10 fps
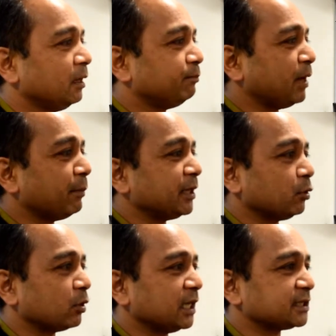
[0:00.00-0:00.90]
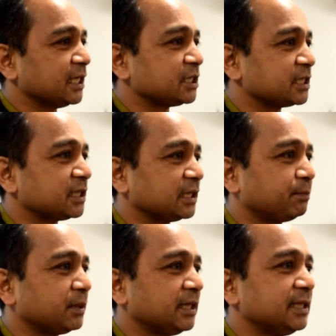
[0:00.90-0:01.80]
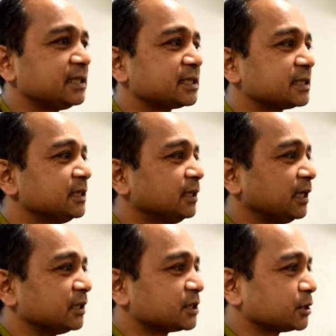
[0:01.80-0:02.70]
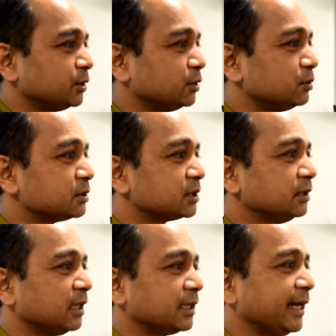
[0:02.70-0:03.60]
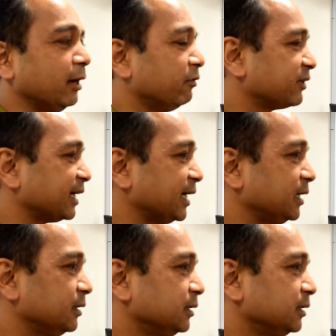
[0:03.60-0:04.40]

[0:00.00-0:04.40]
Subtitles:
public organisations like the police, like the schools, like the healthcare.